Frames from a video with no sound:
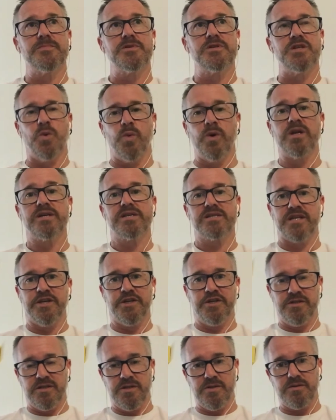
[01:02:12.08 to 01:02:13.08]
so when I say,
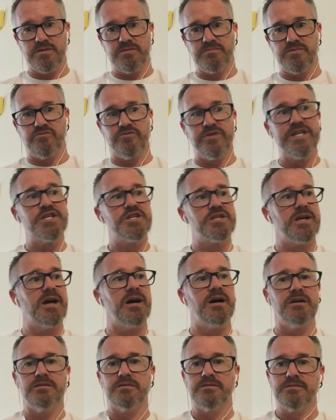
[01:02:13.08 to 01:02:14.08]
you know, reach
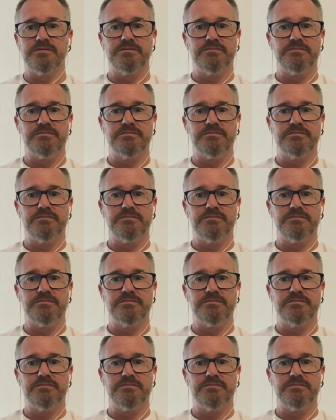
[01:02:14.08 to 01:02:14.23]
out,